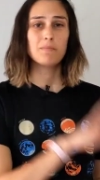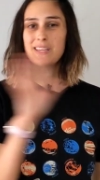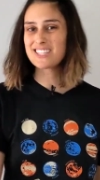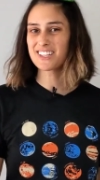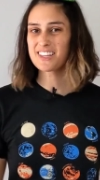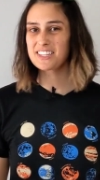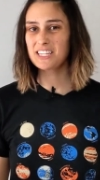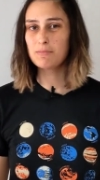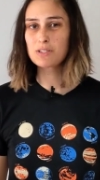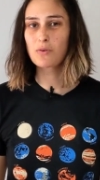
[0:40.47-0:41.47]
Basically, the
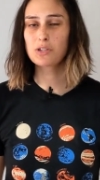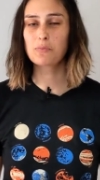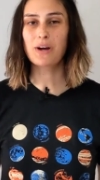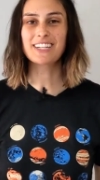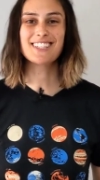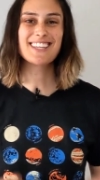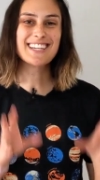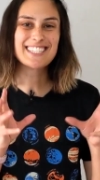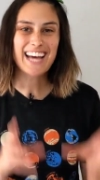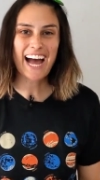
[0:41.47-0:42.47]
team is going to practice
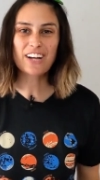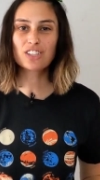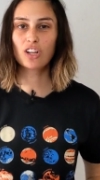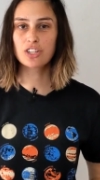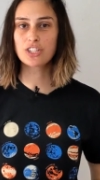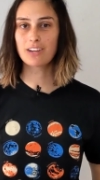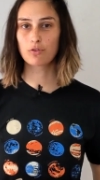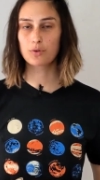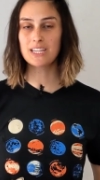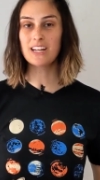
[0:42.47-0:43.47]
the entire launch day
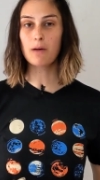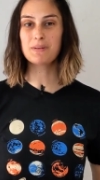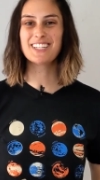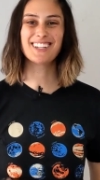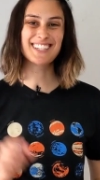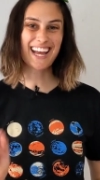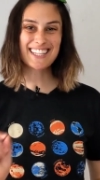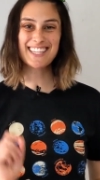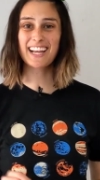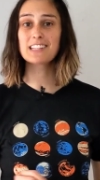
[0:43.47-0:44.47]
routine up until
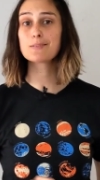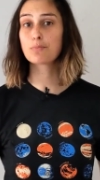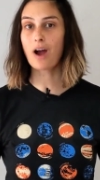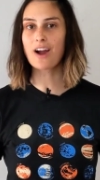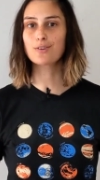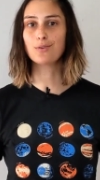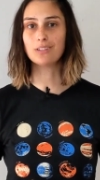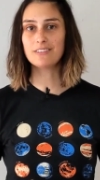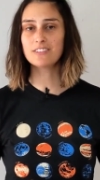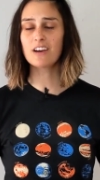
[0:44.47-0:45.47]
10 seconds prior to
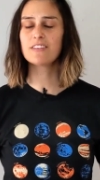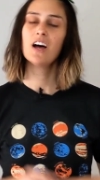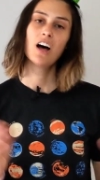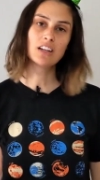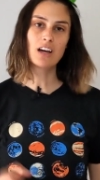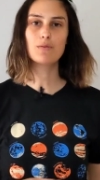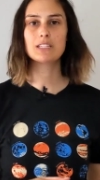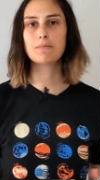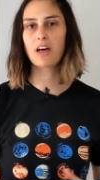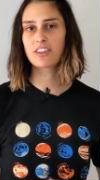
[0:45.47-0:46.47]
liftoff, along
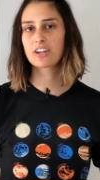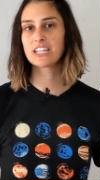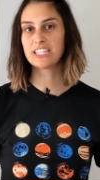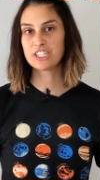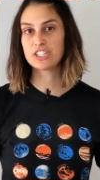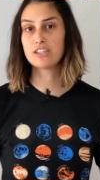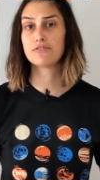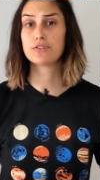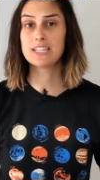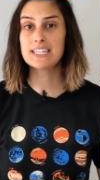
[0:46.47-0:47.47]
with some other contingency
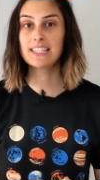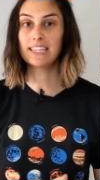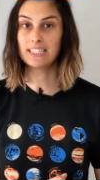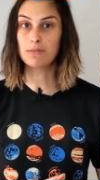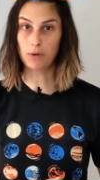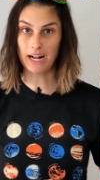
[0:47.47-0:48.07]
routines they need to